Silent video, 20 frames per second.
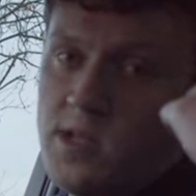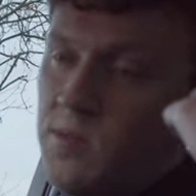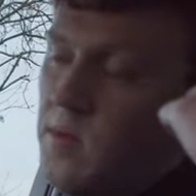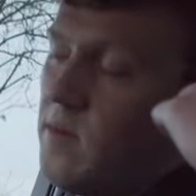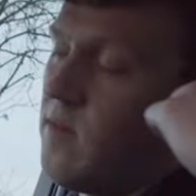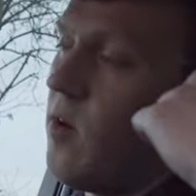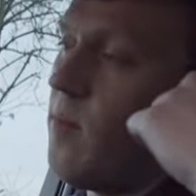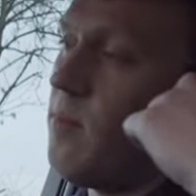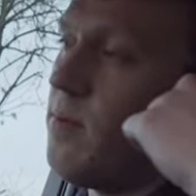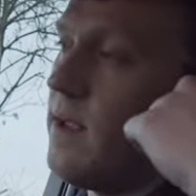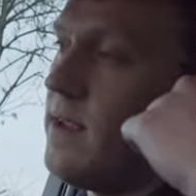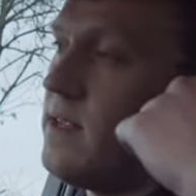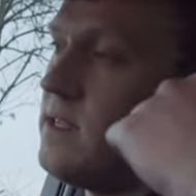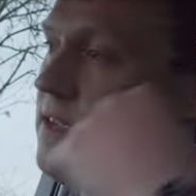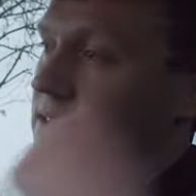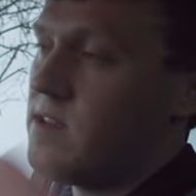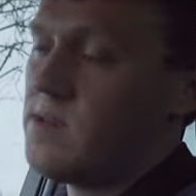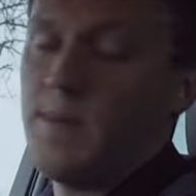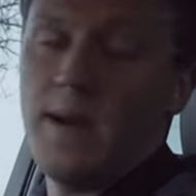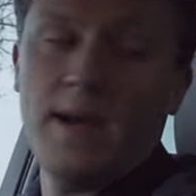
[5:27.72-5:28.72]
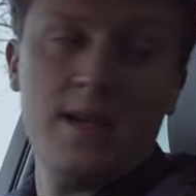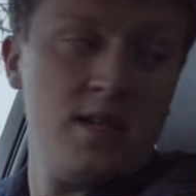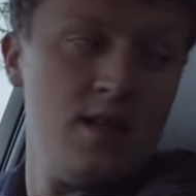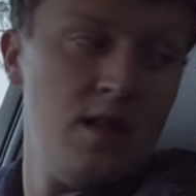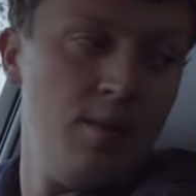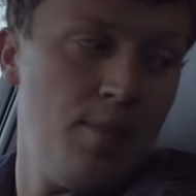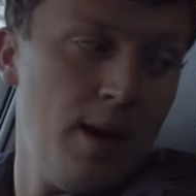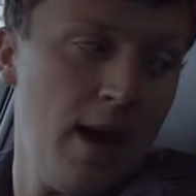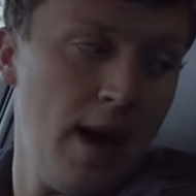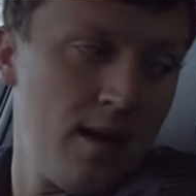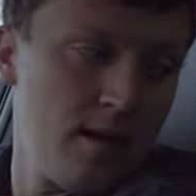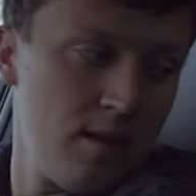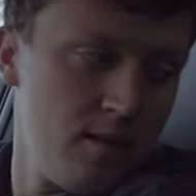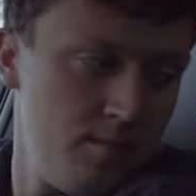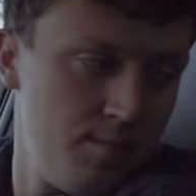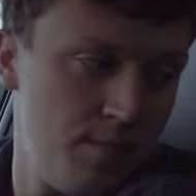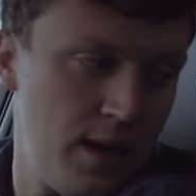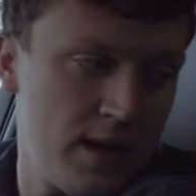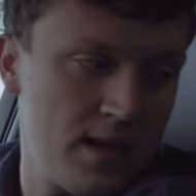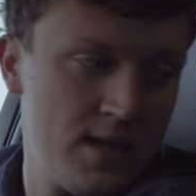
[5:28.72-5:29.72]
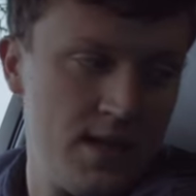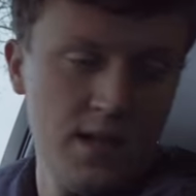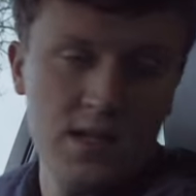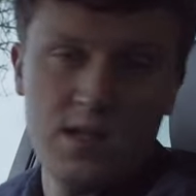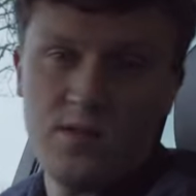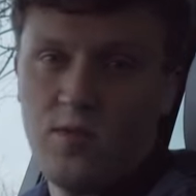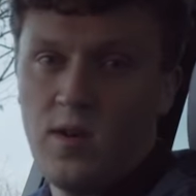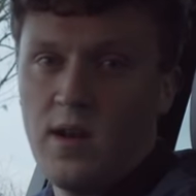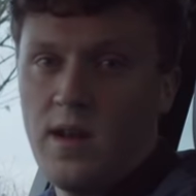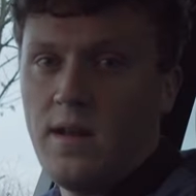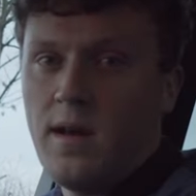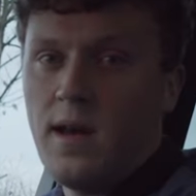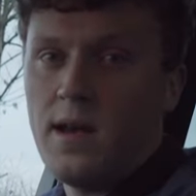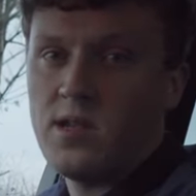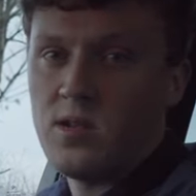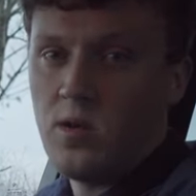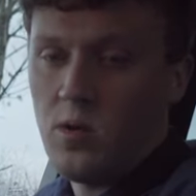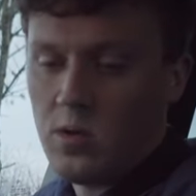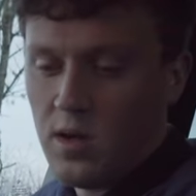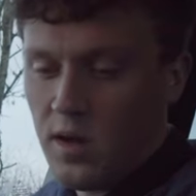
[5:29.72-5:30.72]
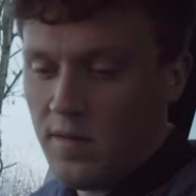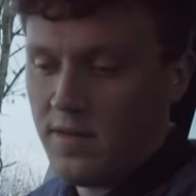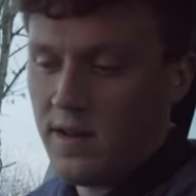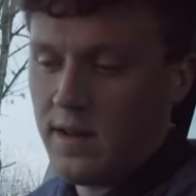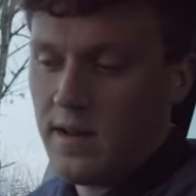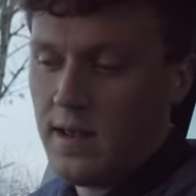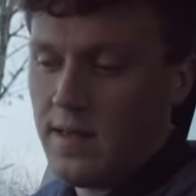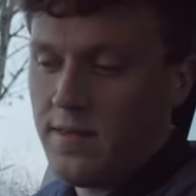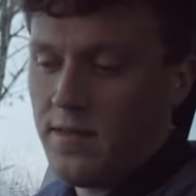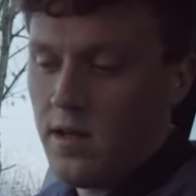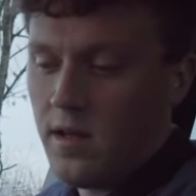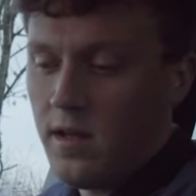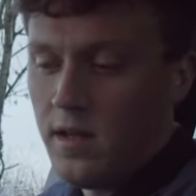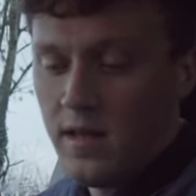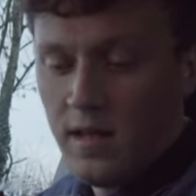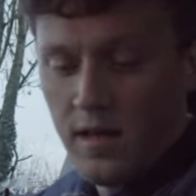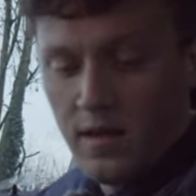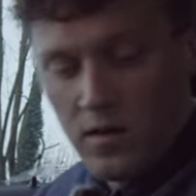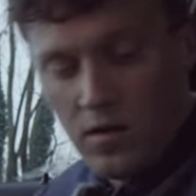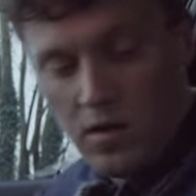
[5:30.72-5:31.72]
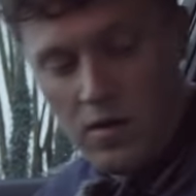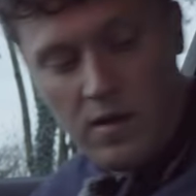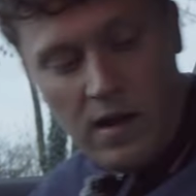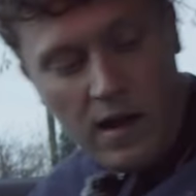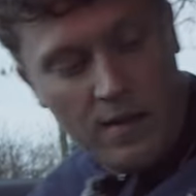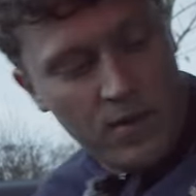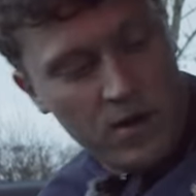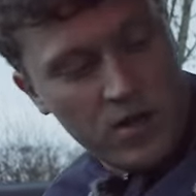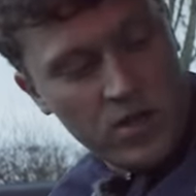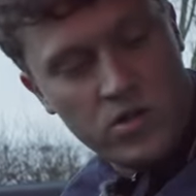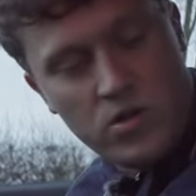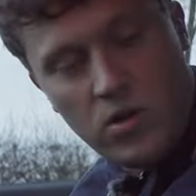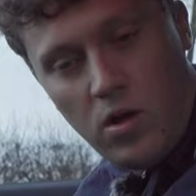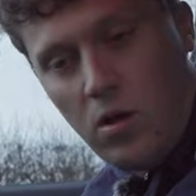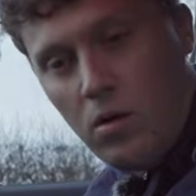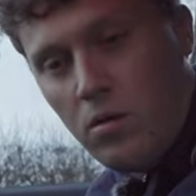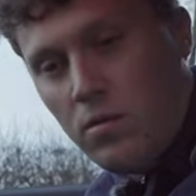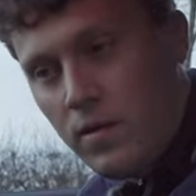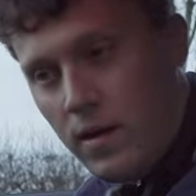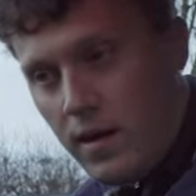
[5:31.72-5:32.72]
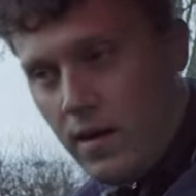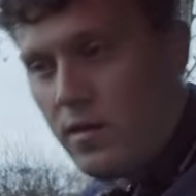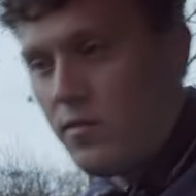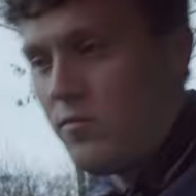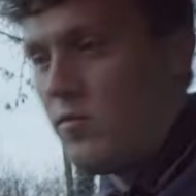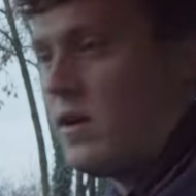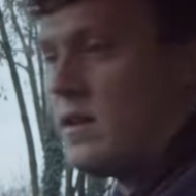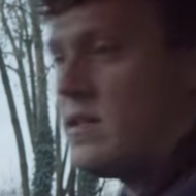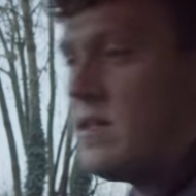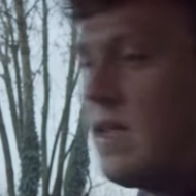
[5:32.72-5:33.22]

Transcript: so we've got plenty of space in the back. Back seats are really nice, all covered in leather. Got climate control in the rear